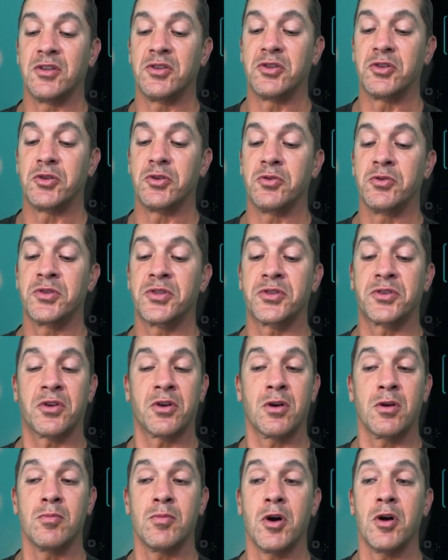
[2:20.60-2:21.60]
choose
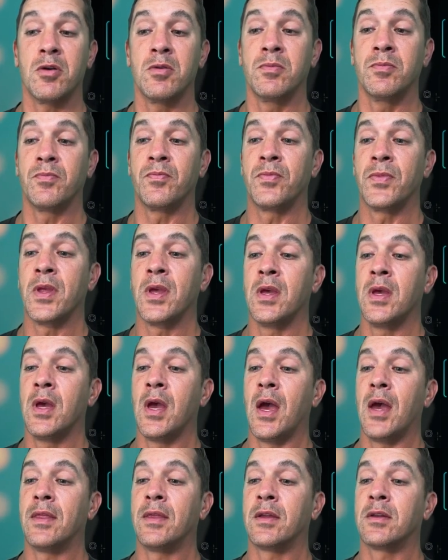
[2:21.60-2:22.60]
turbo,
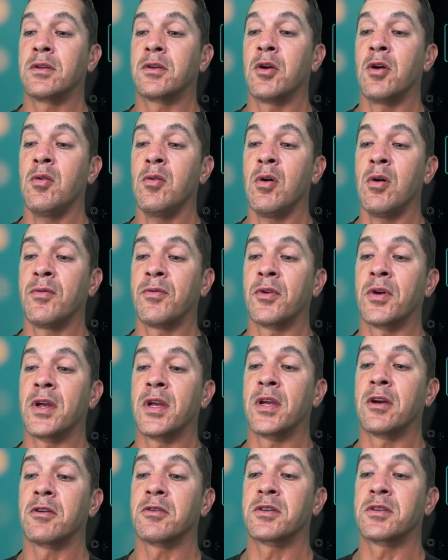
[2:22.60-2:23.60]
and then go over
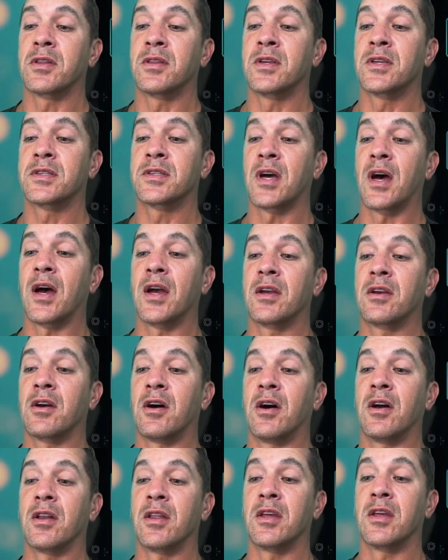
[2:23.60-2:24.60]
here to this
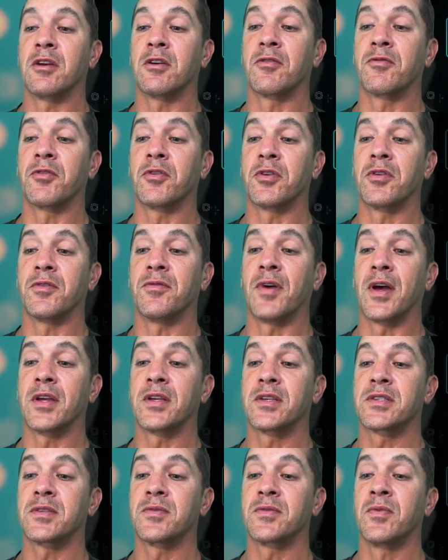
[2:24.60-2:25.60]
icon here for
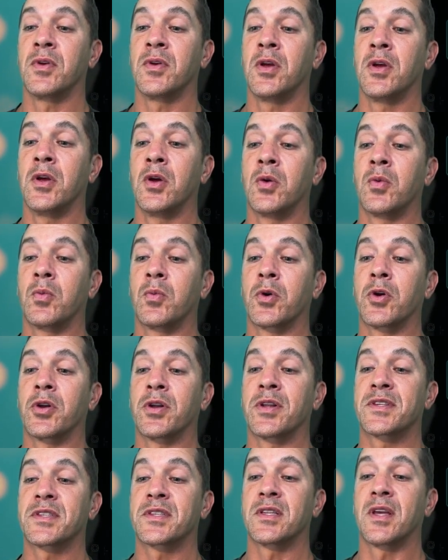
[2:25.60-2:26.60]
device. We're going
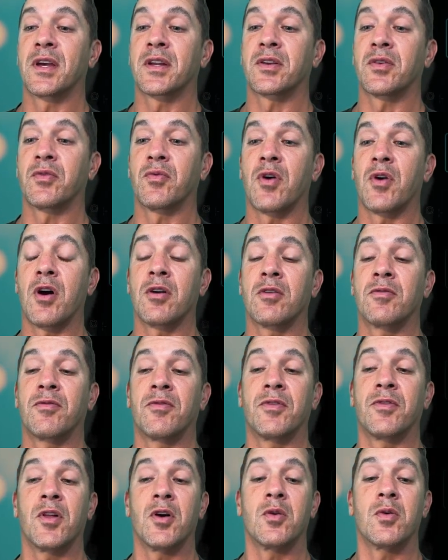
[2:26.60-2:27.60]
to select ROG
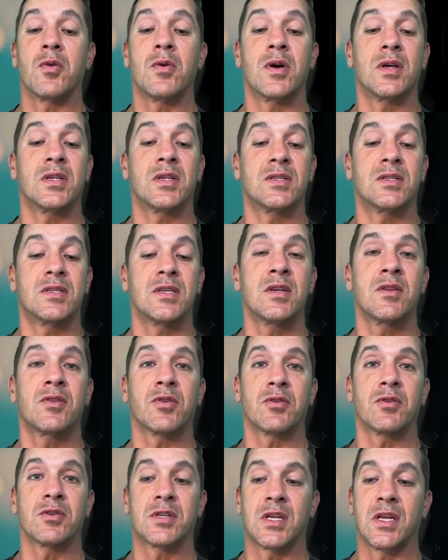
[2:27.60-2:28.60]
Flow
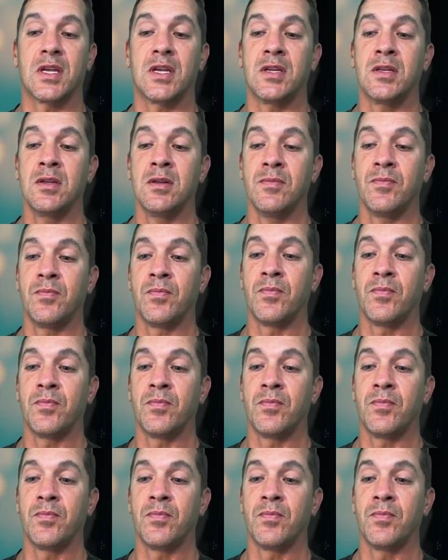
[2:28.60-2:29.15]
Z13.